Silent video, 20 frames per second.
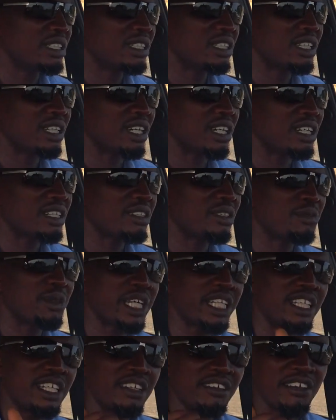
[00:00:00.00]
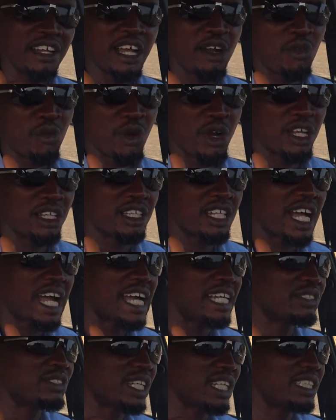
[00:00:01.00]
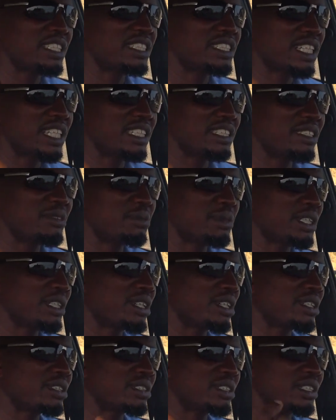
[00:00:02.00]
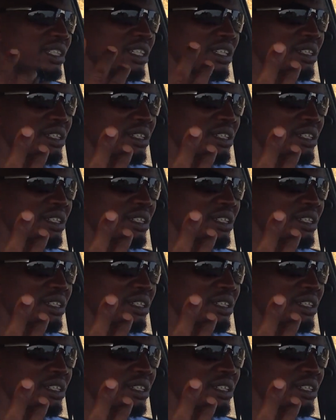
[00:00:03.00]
But the rear one, I actually changed it because